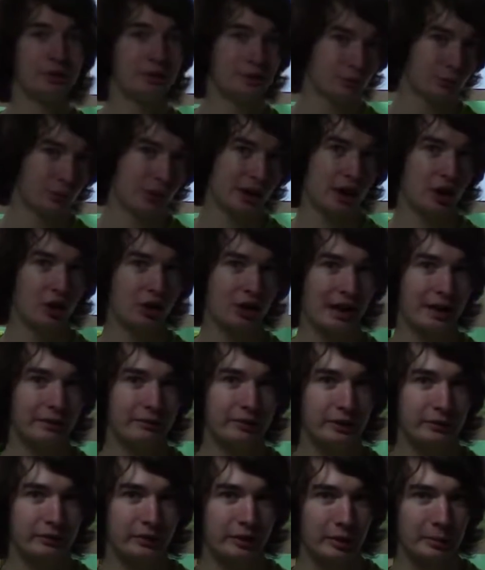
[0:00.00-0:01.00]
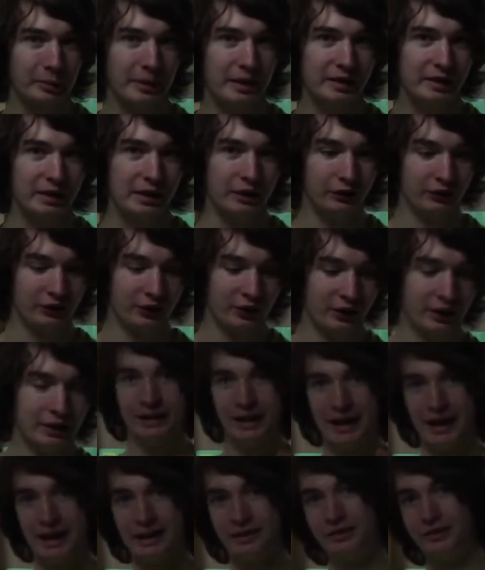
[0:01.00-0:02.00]
we all have different opinions,
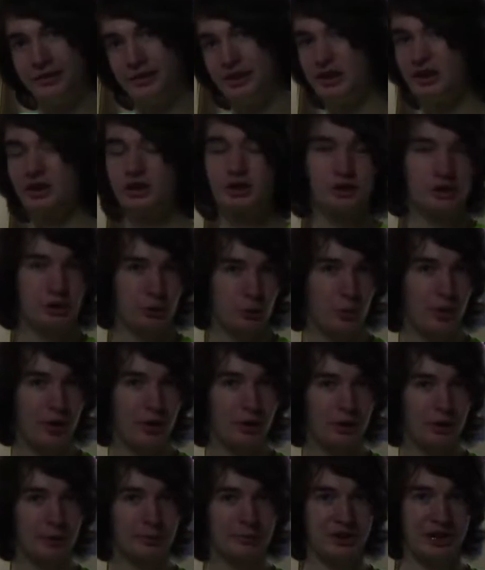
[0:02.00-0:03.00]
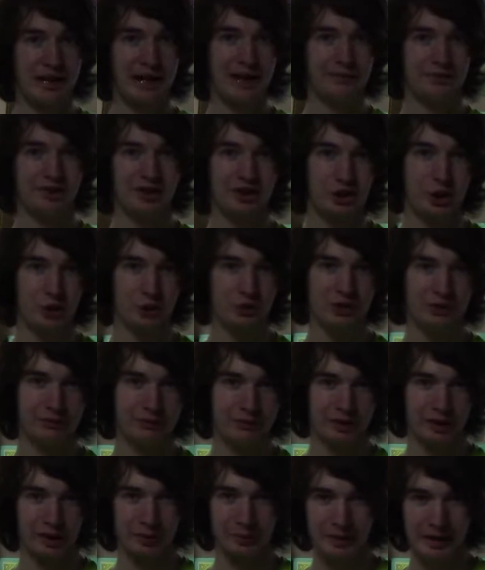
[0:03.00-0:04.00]
and you're welcome to have your own
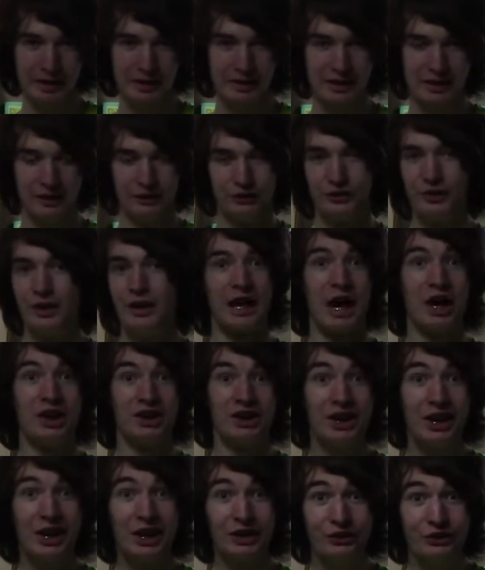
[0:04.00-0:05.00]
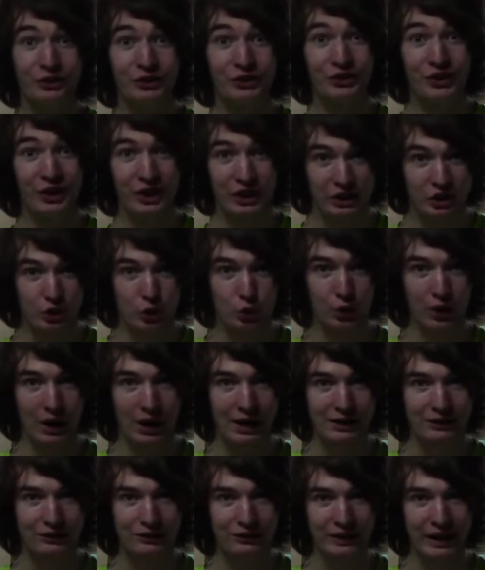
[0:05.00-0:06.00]
different opinions. Unless you
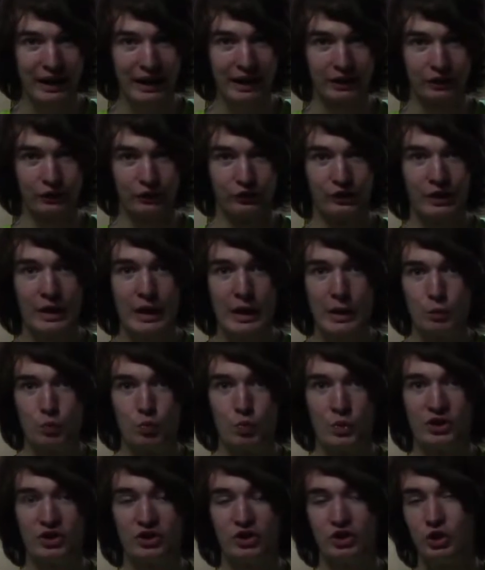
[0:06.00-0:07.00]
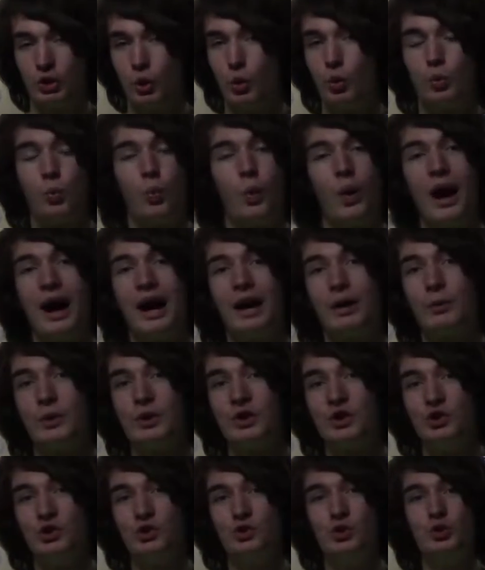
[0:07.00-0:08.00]
like stairs, which, why would
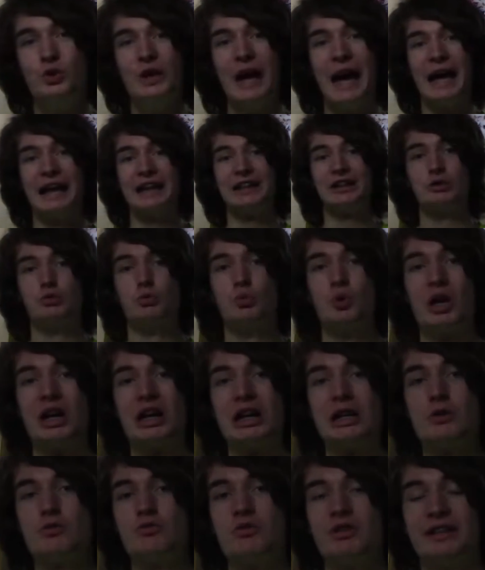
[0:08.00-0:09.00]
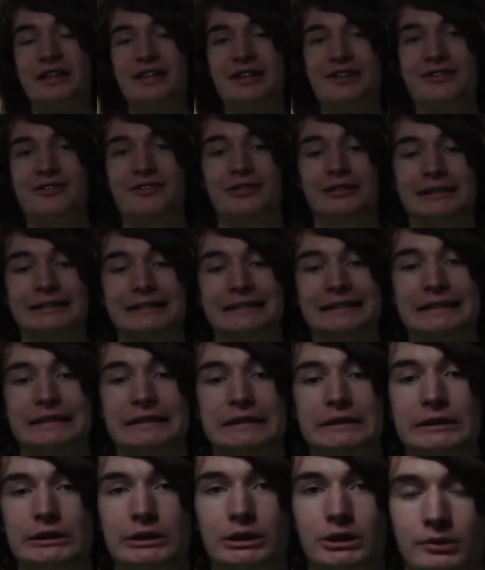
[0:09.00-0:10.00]
you do that? Why would you do
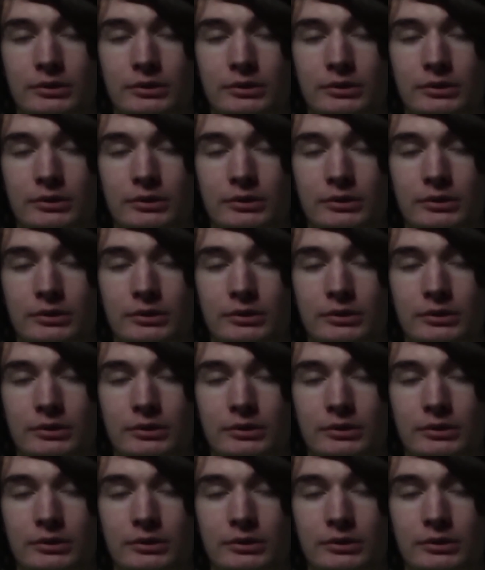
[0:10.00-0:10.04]
it?